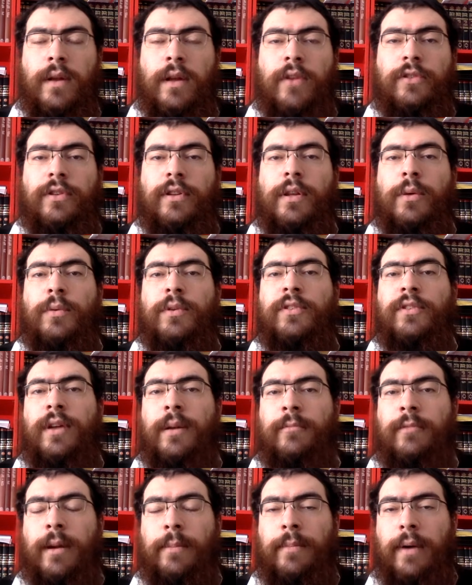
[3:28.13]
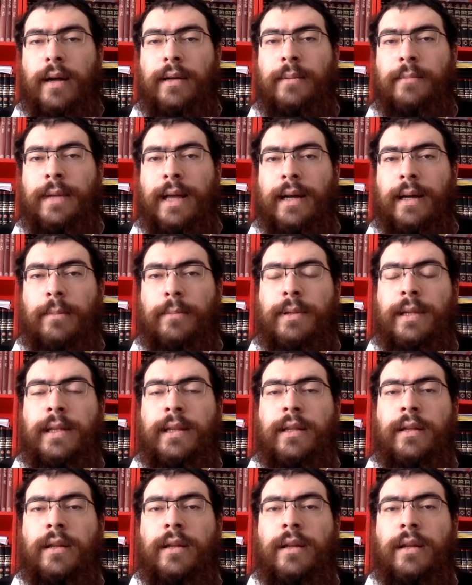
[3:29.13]
So there were some Rabbanim that
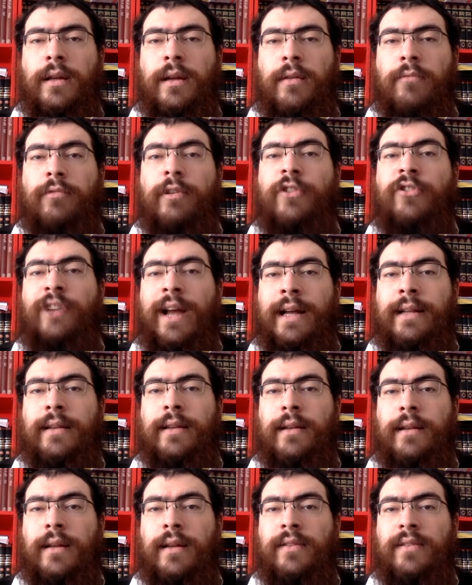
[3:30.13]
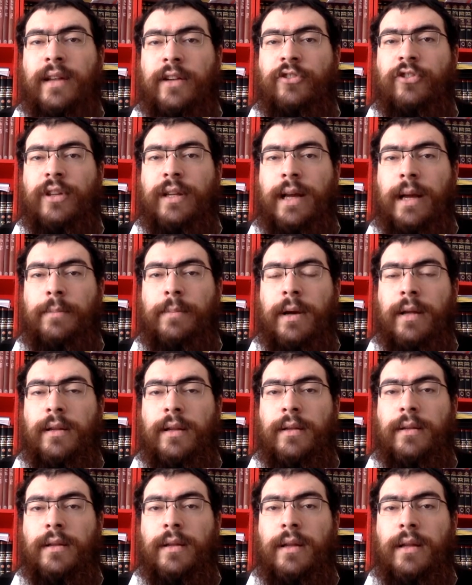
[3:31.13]
completely rejected, essentially,
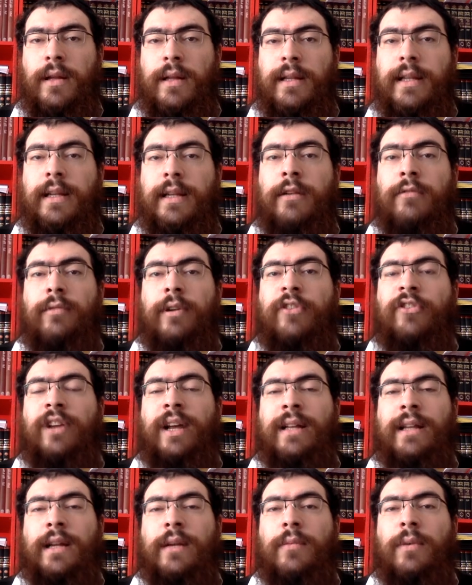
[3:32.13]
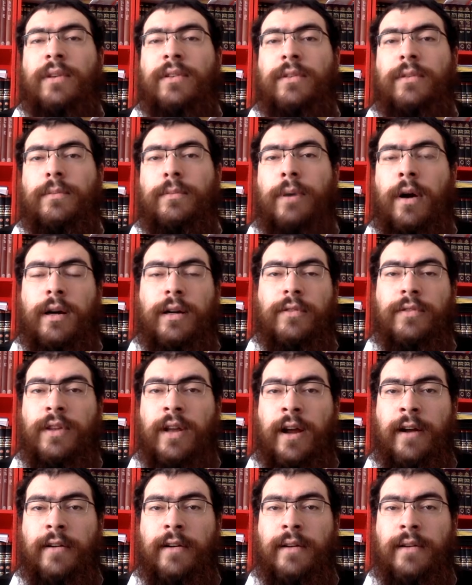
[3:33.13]
Kabbala. They didn't reject that it wasn't part of
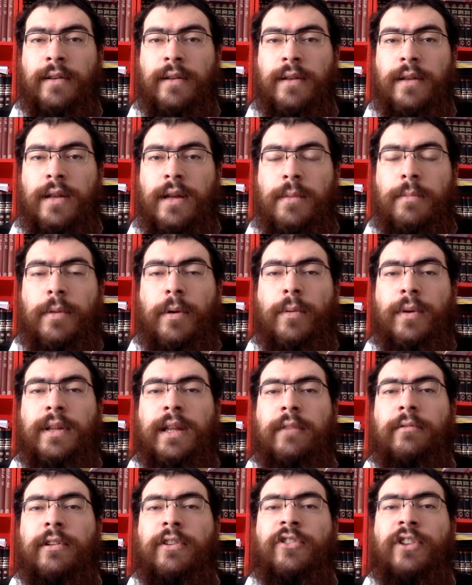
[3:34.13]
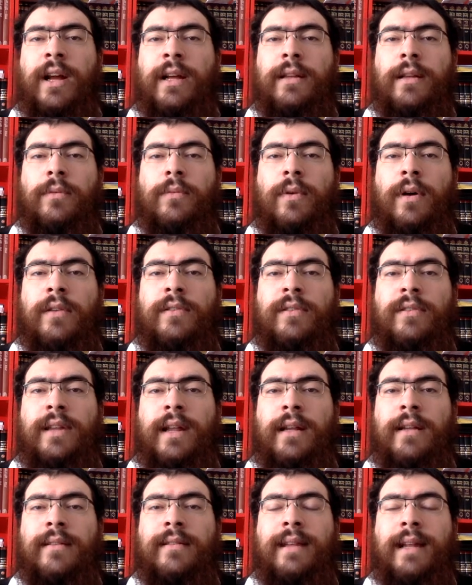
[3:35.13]
Torah, but what they rejected was
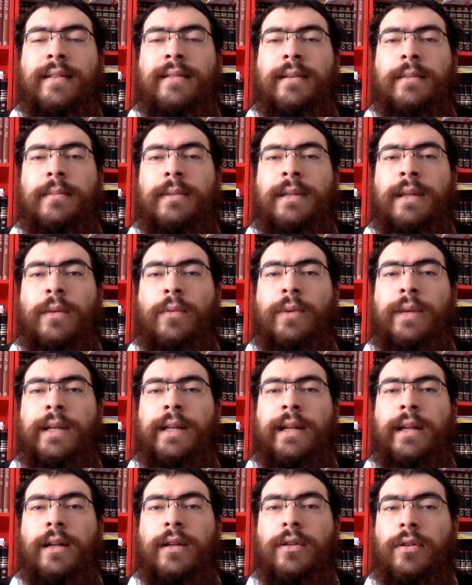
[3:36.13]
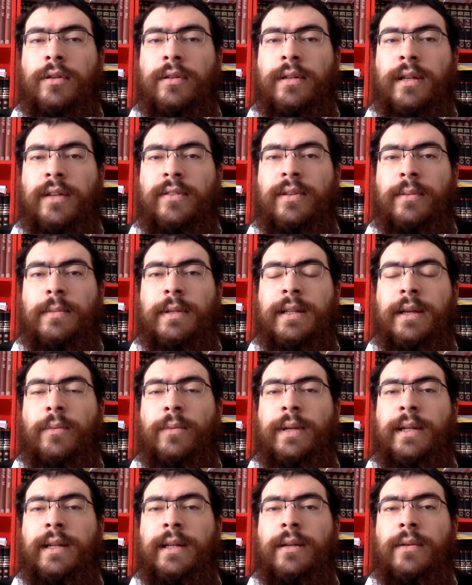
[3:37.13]
that it's not something that we need to learn and something that
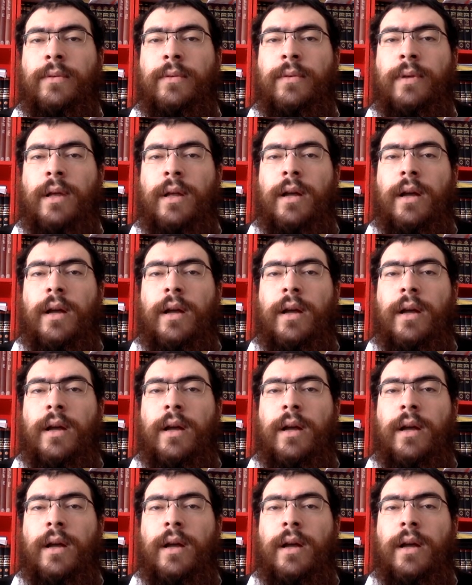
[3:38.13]
we need to